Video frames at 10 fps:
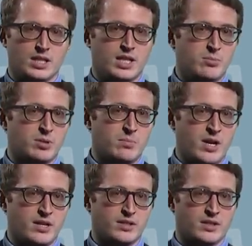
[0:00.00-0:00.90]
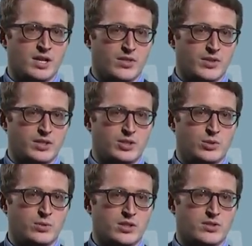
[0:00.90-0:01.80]
Keep in mind that
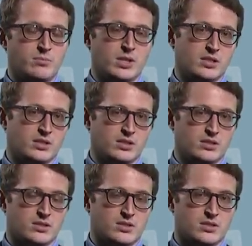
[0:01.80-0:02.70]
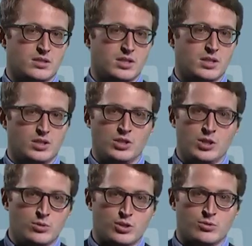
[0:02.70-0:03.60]
during the maintenance,
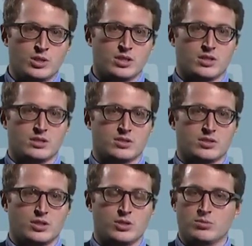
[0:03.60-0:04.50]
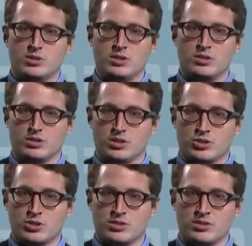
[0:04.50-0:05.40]
no critical security
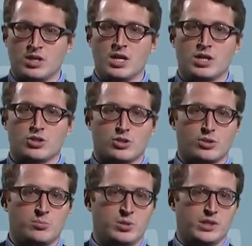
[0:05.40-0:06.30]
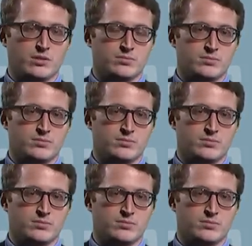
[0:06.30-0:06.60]
conditions should appear.